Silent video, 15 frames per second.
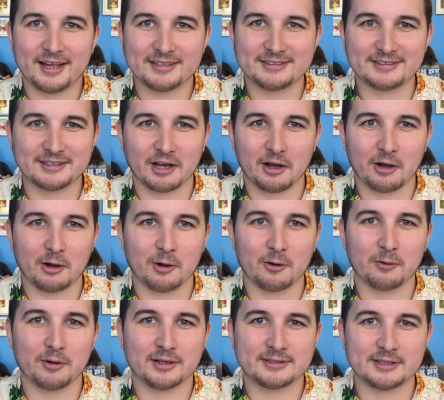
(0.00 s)
And
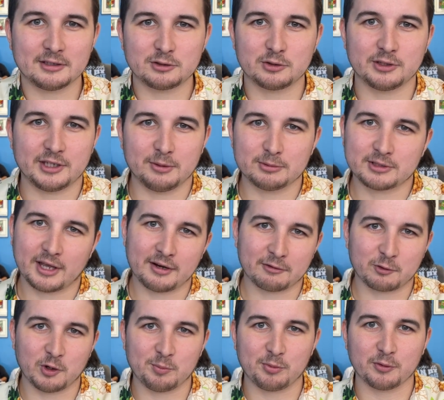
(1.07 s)
so essentially, he was kind
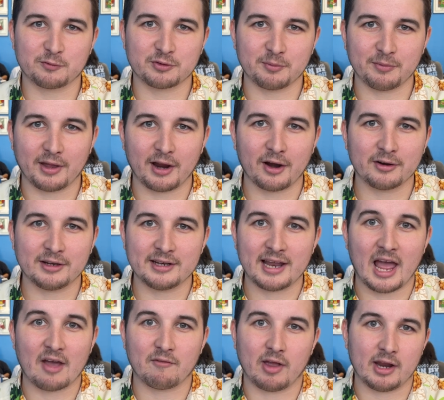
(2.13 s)
of crippled from there. Didn't
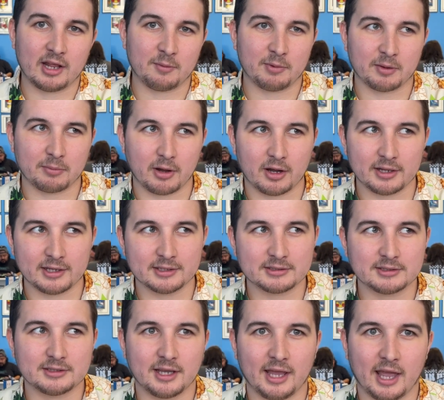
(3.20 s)
have any big
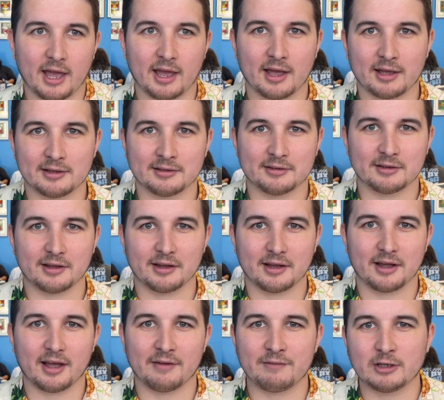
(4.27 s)
bodies, and
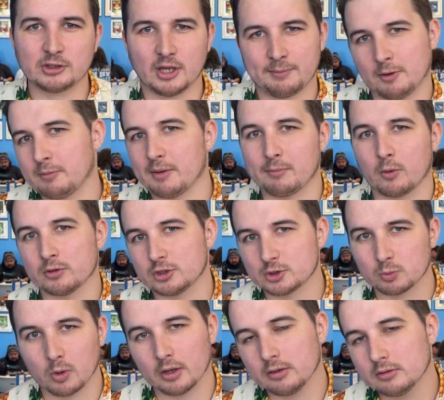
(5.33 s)
eventually, I built my board
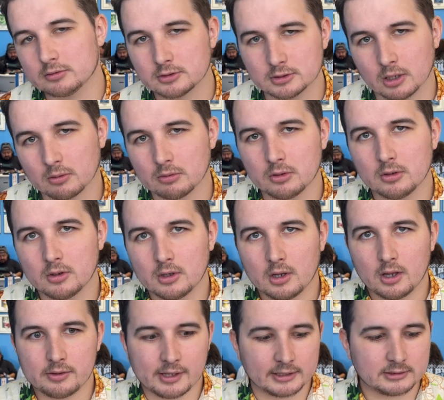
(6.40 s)
just one. So
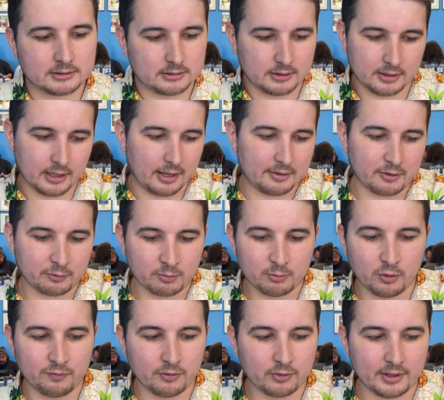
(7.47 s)
that's the
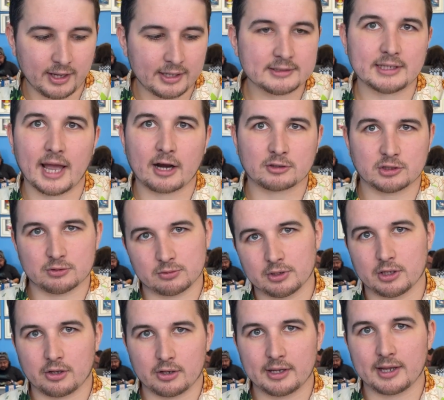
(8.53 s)
removal is actually
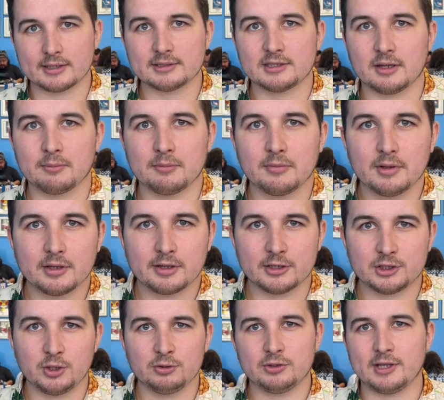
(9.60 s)
really good against them,
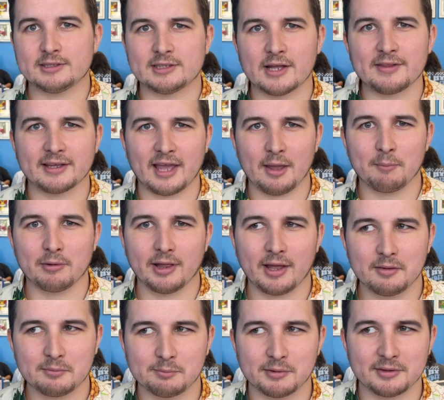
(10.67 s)
because usually that's not the game
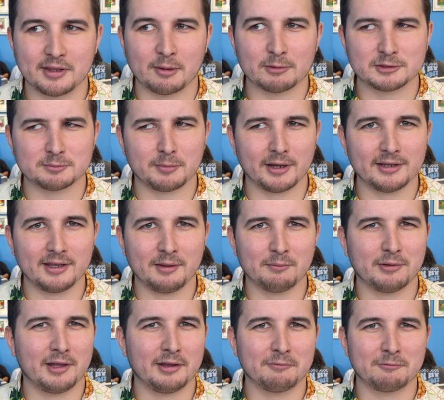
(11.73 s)
plan, but that was my game
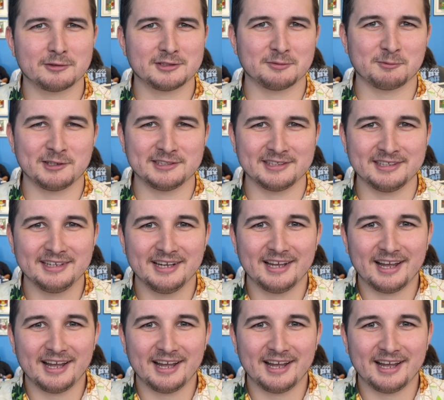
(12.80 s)
plan for some reason.